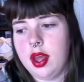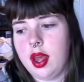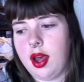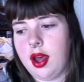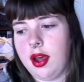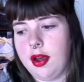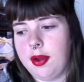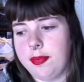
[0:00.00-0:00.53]

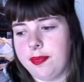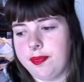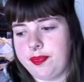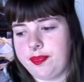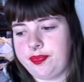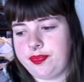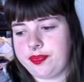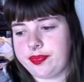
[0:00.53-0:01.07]
I
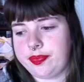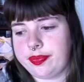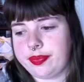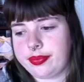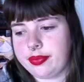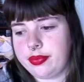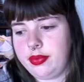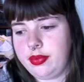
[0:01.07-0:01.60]

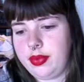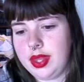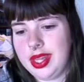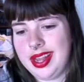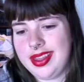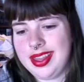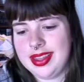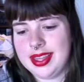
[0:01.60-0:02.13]

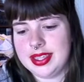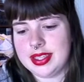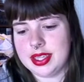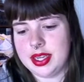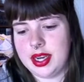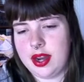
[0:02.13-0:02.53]
think that's it.